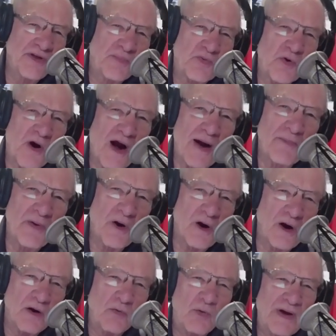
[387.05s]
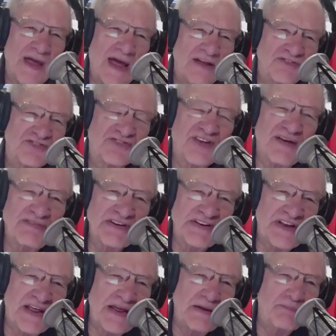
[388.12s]
primary, we had
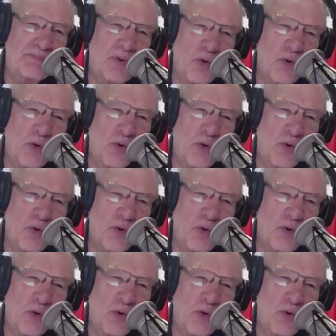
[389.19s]
17.3%.